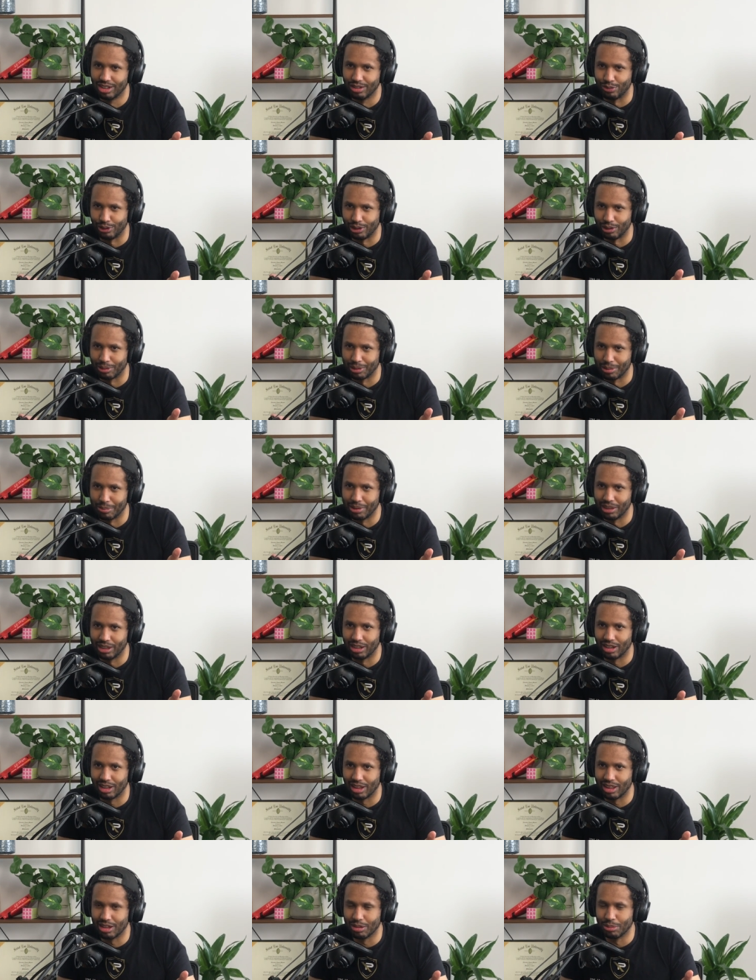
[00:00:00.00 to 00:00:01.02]
if you get what I mean,
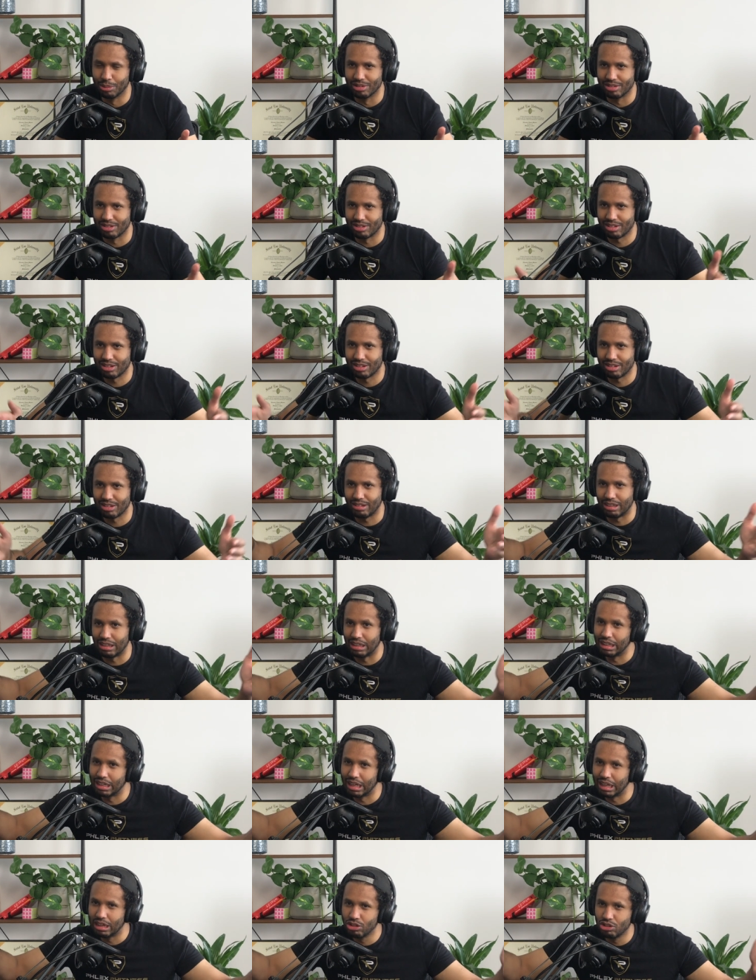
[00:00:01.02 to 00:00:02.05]
like, there was
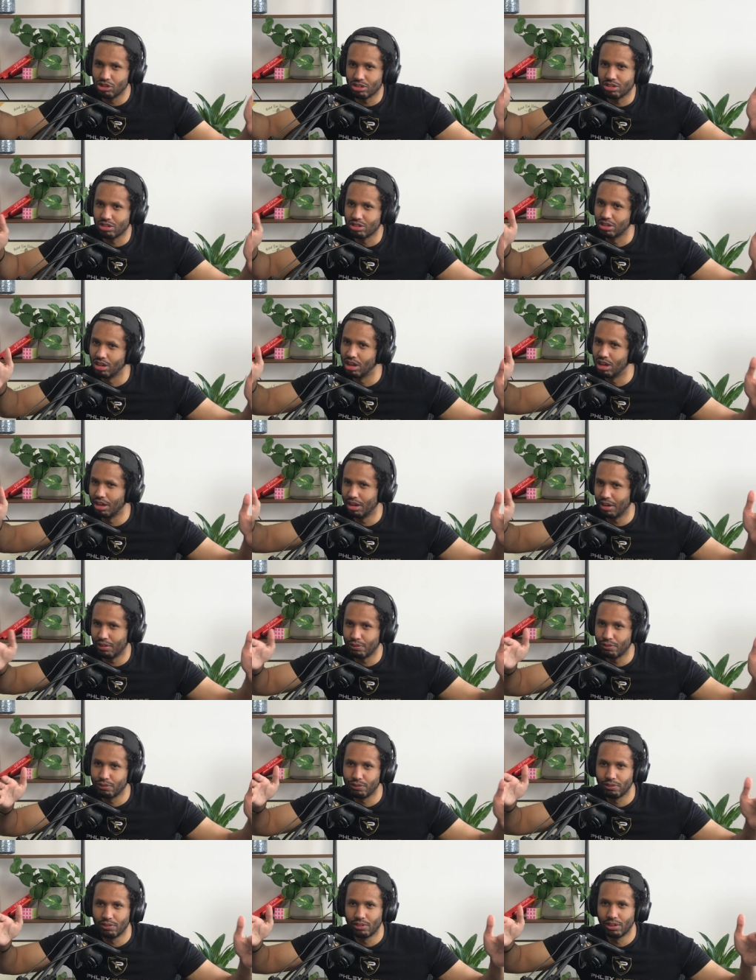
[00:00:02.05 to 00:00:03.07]
teenager
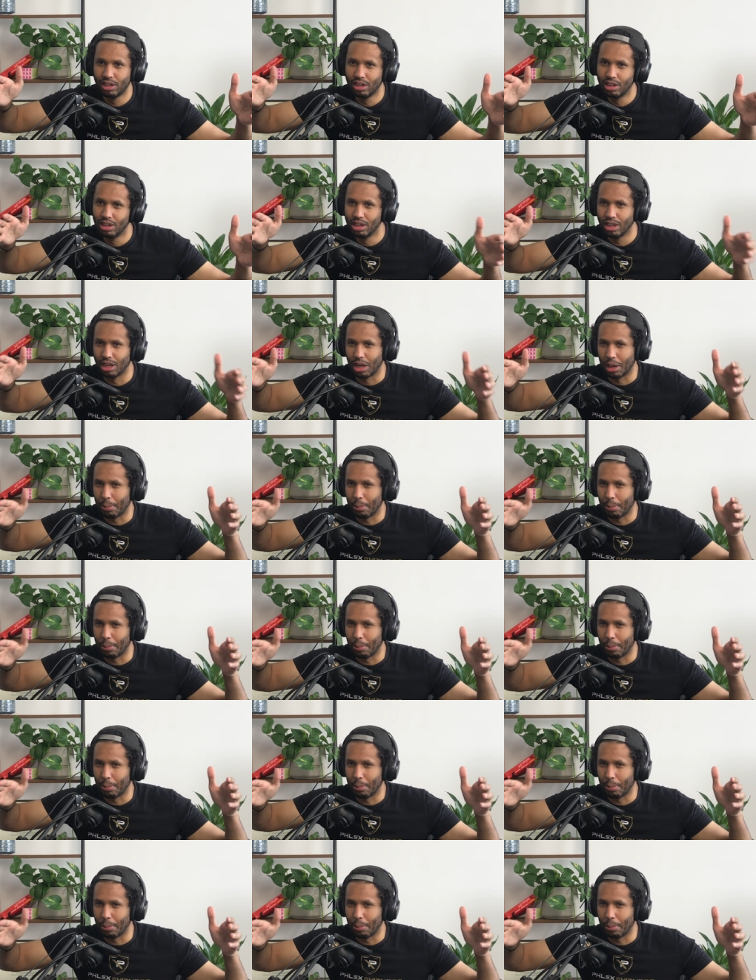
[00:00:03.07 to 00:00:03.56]
stuff, like